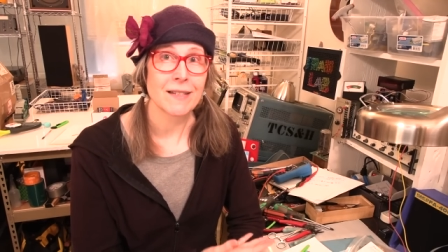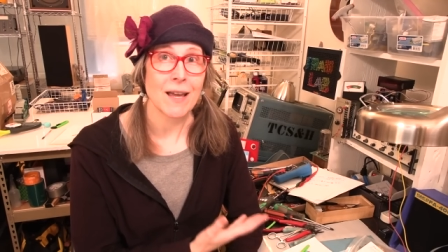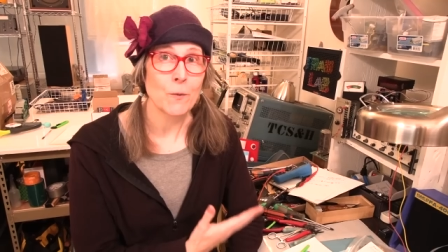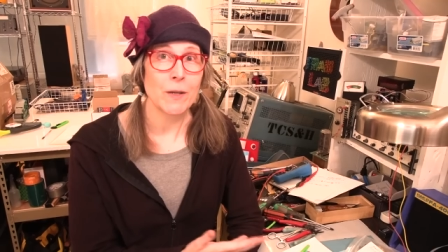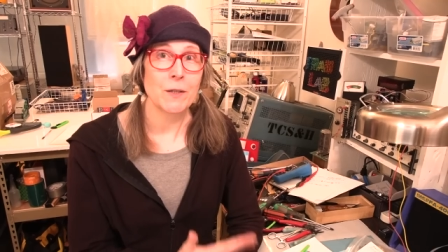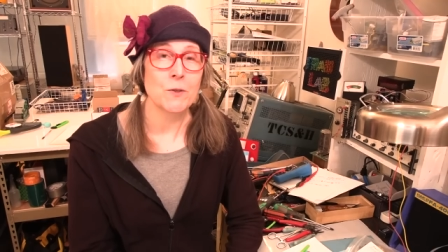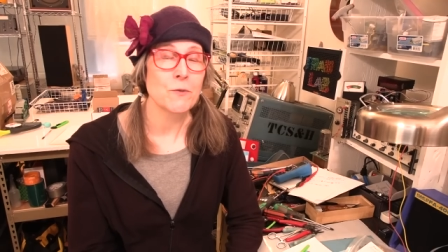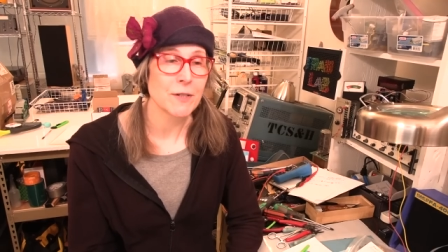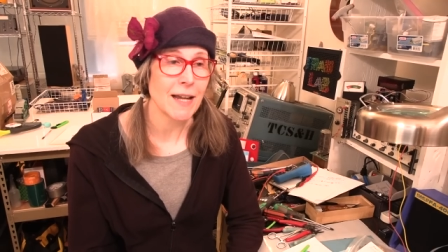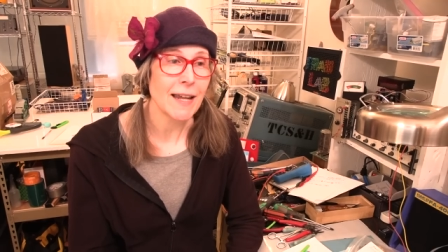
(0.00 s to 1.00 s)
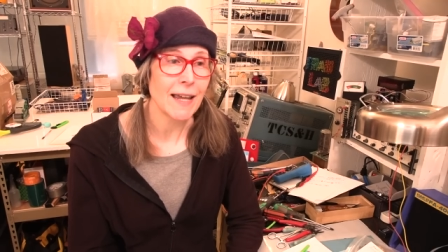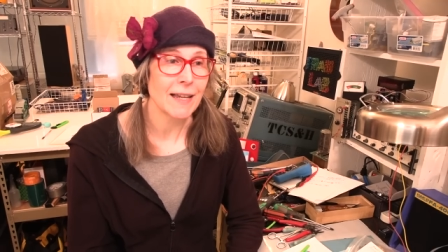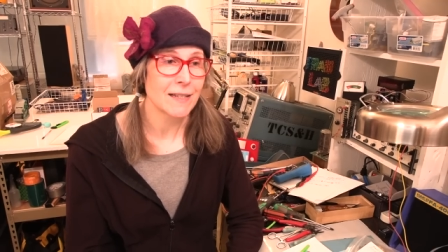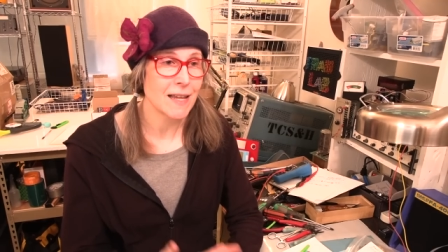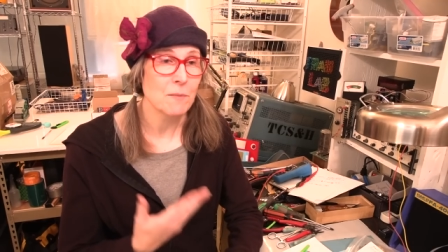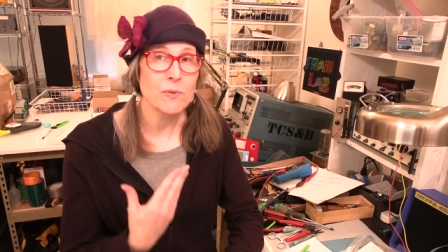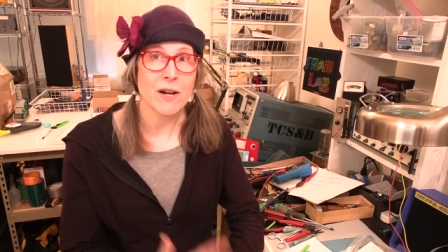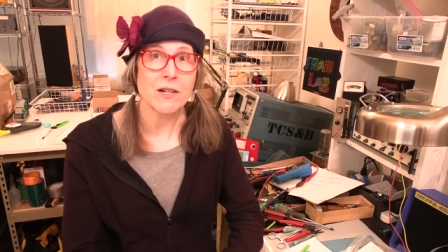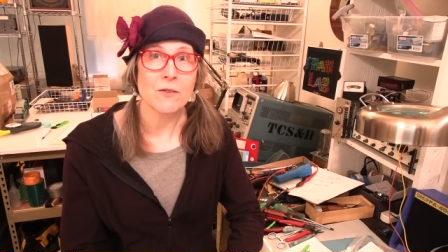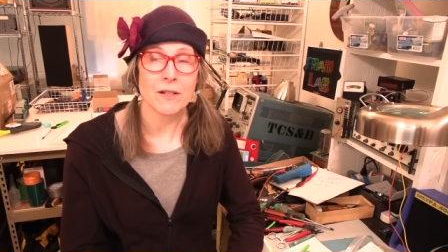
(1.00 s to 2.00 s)
that we had used for decades and
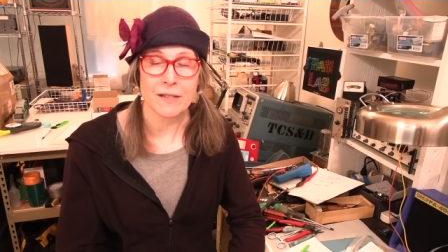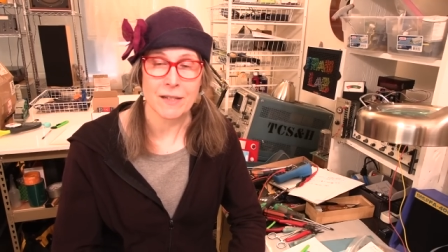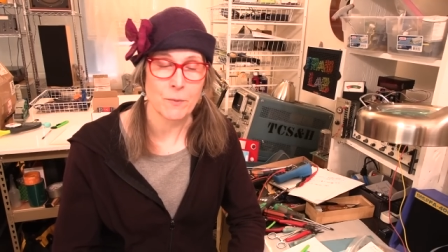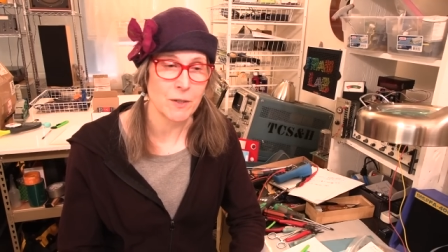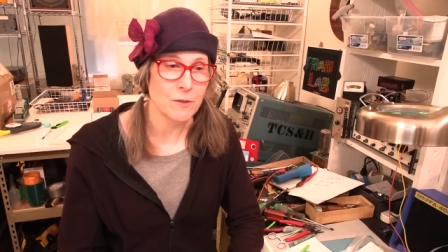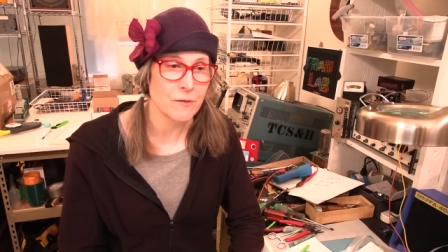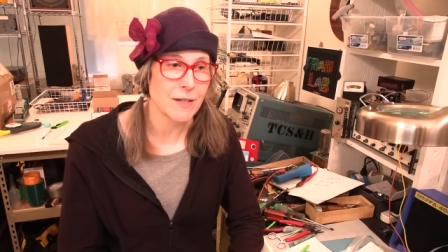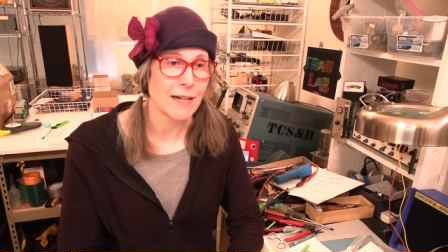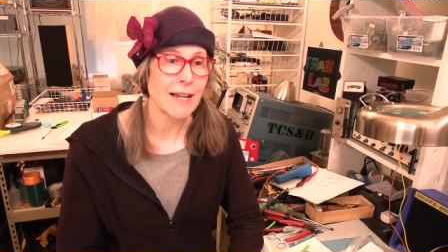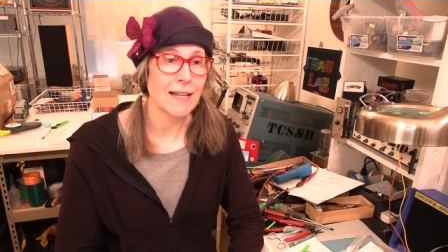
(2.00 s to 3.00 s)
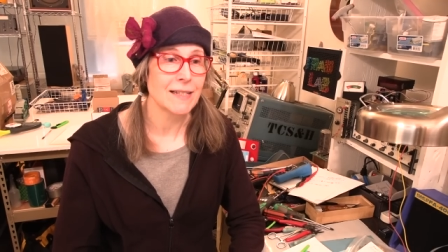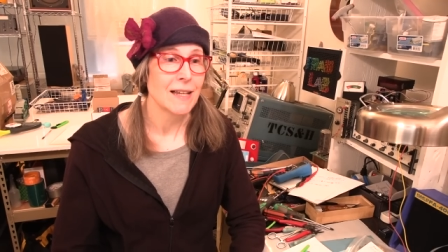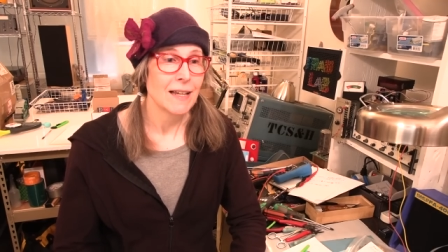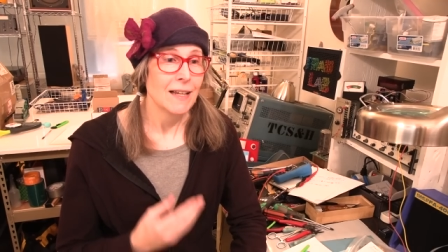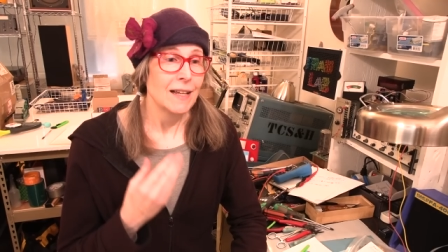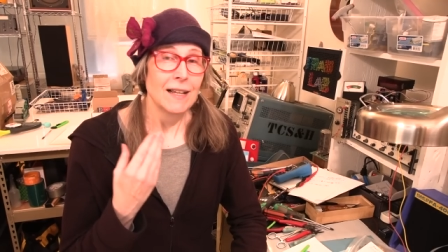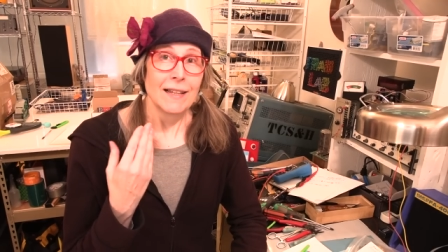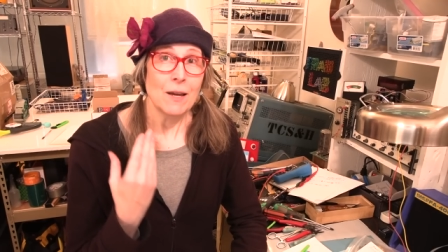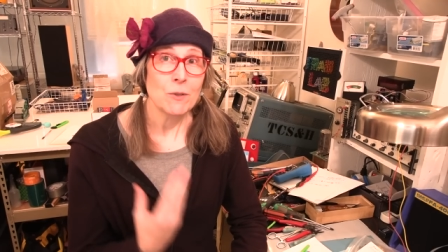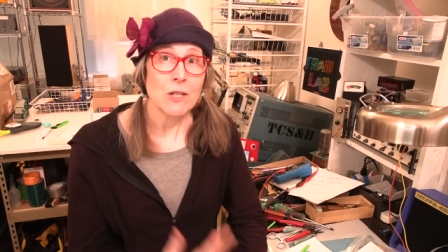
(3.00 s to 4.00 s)
pressurants that we'd used for decades, that was